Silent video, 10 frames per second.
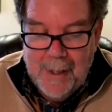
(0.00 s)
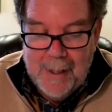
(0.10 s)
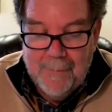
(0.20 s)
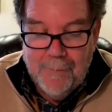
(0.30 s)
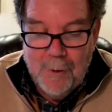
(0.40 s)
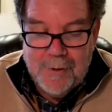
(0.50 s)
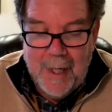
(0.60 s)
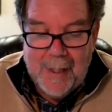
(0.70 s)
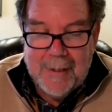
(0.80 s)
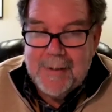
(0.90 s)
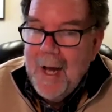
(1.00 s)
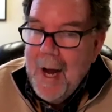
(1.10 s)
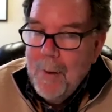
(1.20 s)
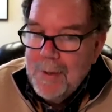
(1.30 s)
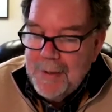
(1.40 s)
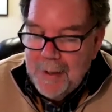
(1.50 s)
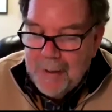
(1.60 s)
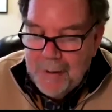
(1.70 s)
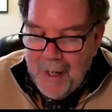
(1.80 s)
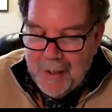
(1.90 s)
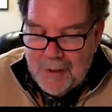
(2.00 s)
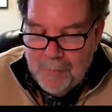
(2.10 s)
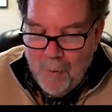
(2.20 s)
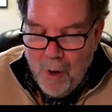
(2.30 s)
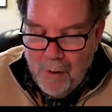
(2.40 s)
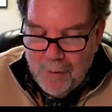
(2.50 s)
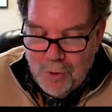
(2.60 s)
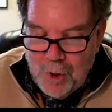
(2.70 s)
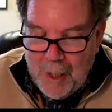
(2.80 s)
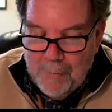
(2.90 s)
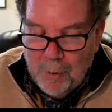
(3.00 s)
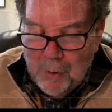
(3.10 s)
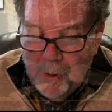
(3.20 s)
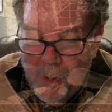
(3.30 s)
In a few seconds, I was in a small chamber